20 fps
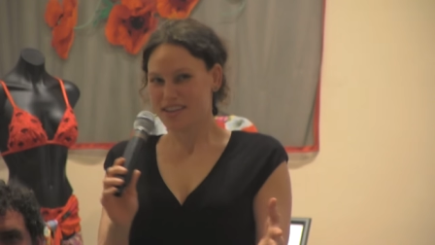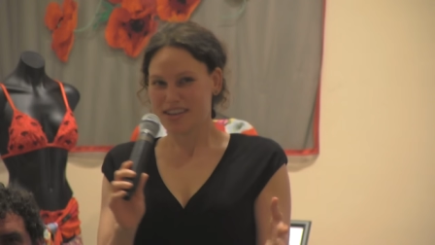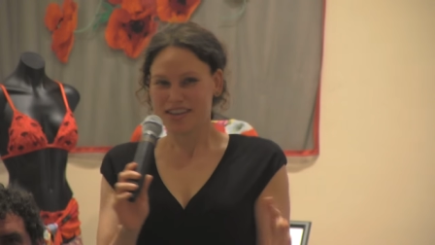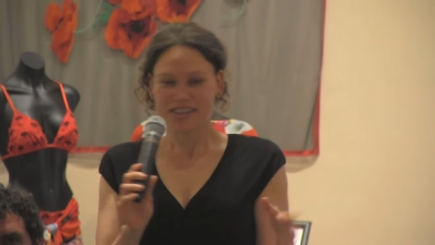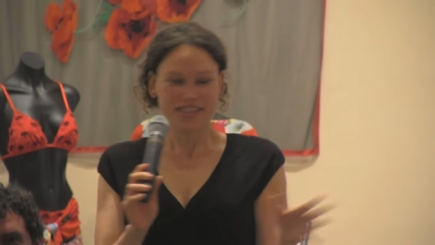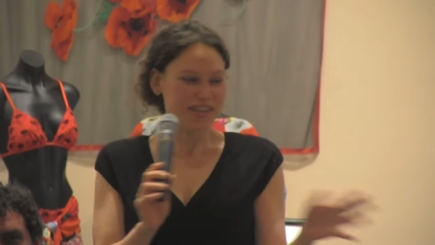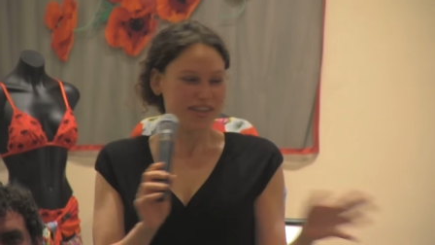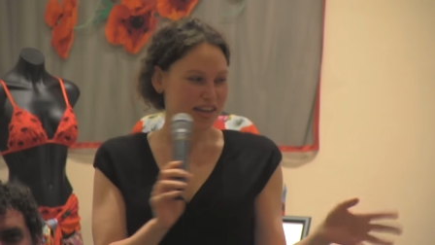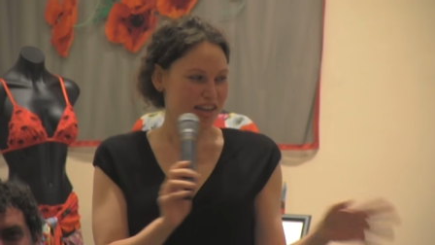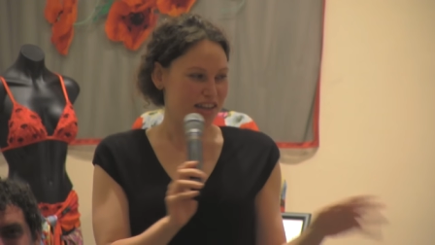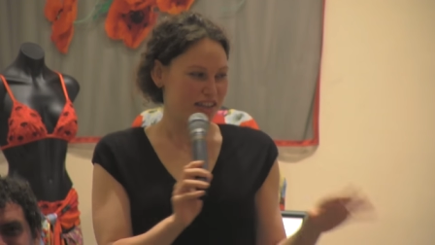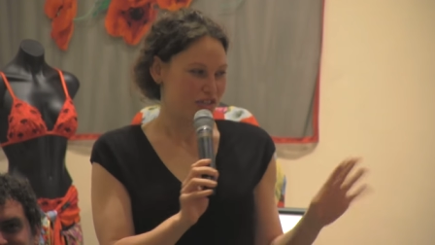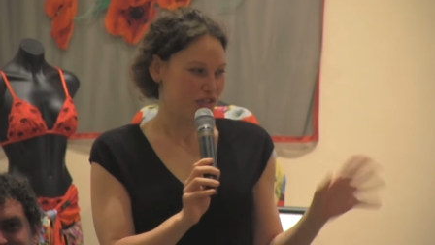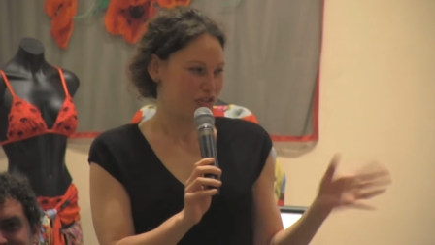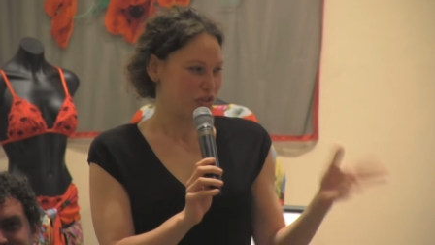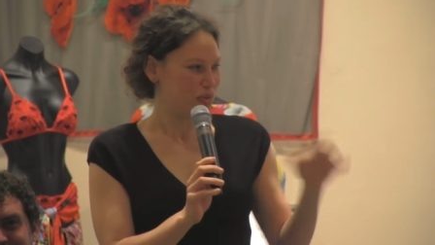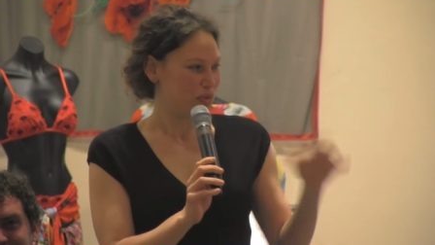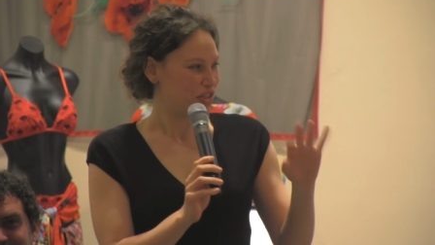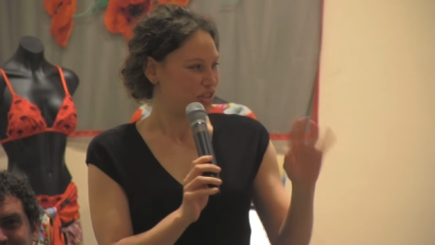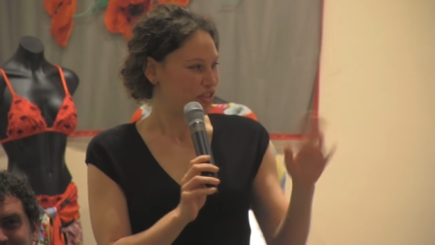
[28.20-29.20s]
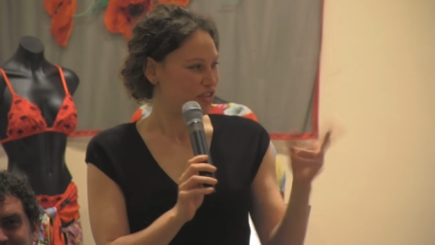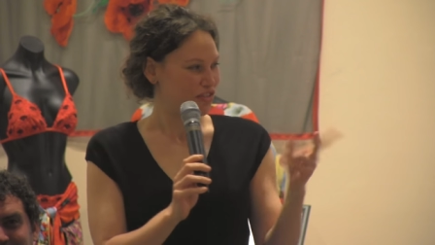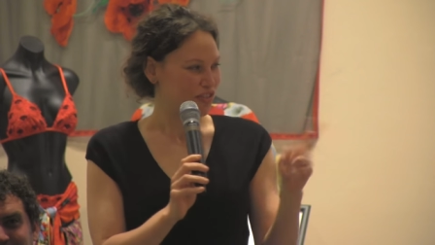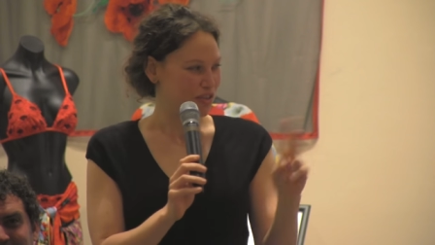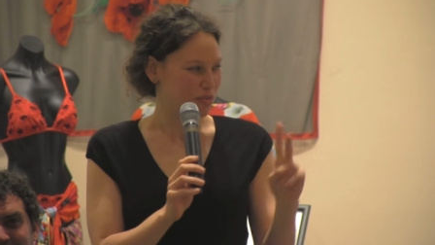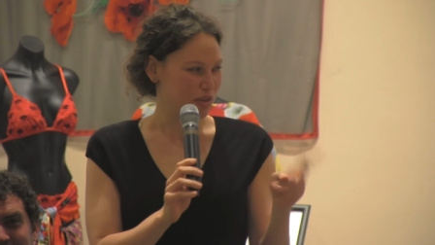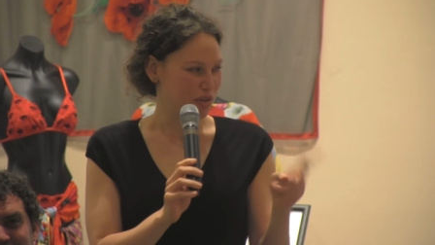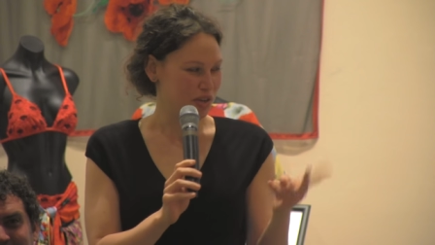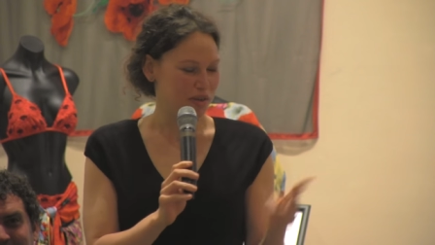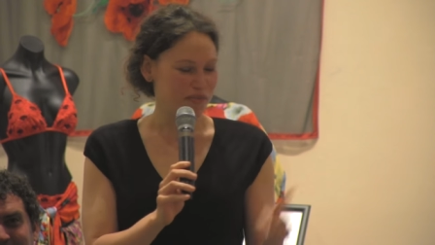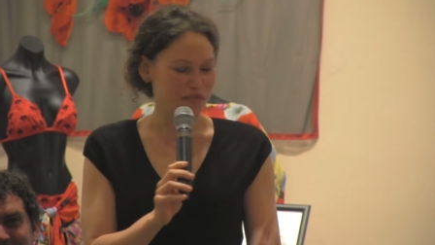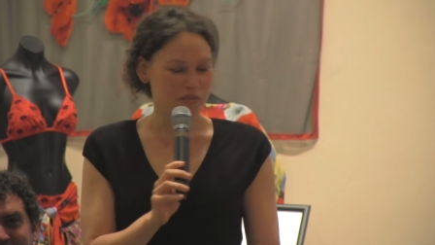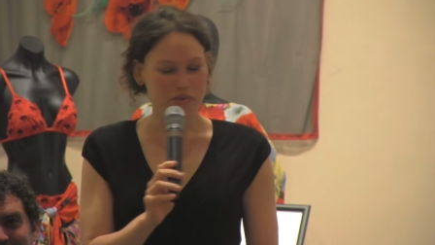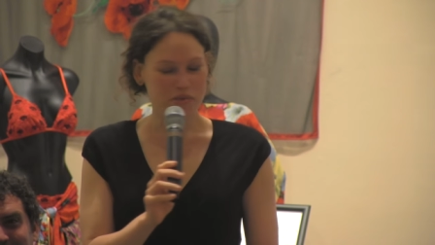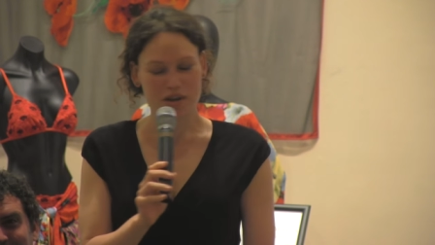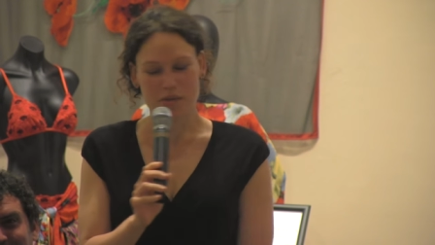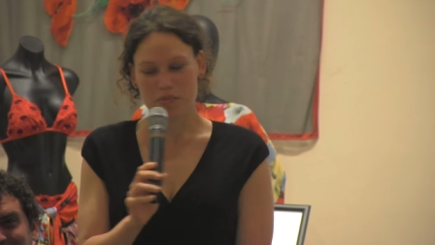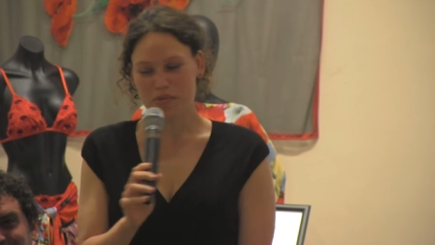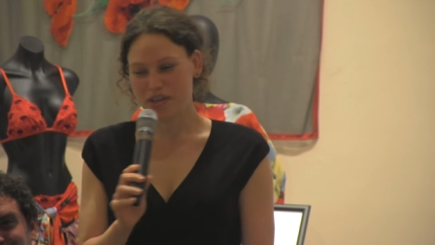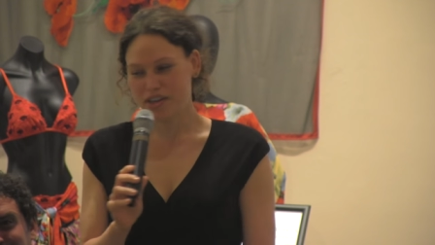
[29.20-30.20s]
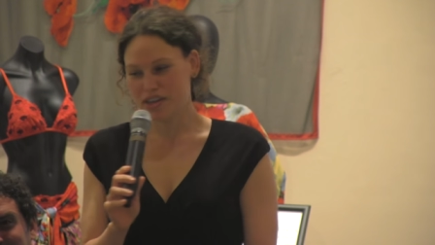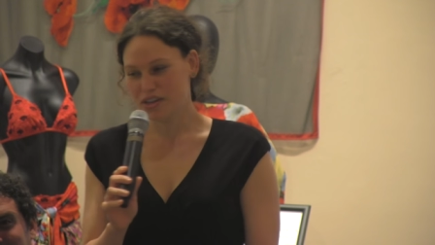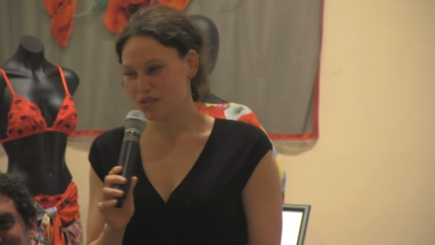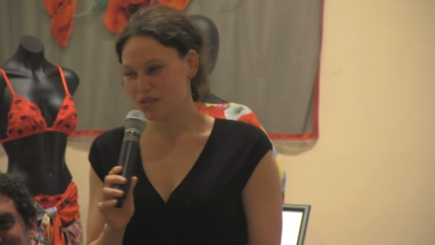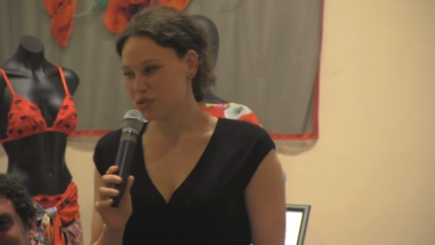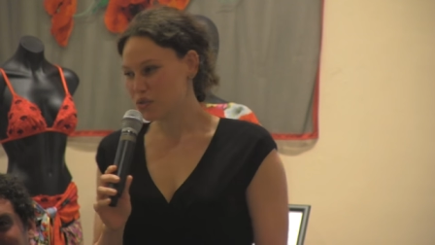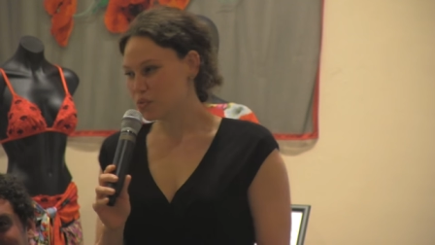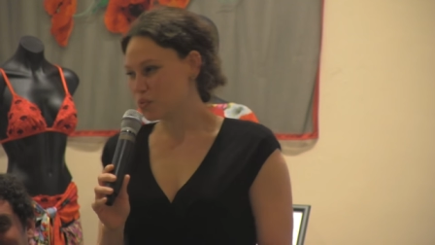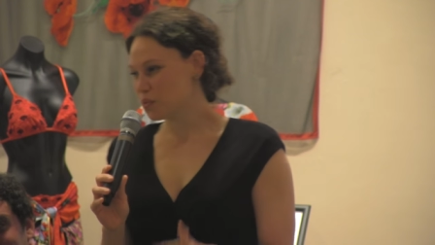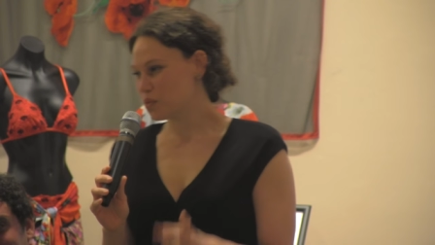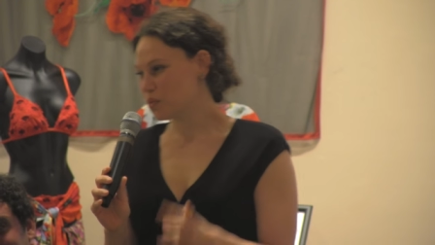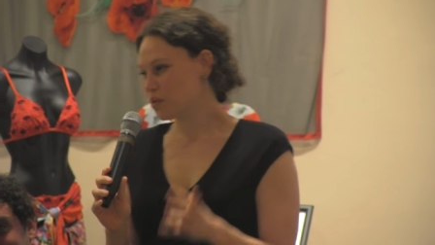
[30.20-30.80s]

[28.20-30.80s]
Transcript: I guess I'm going to answer the question from a, from a couple angles.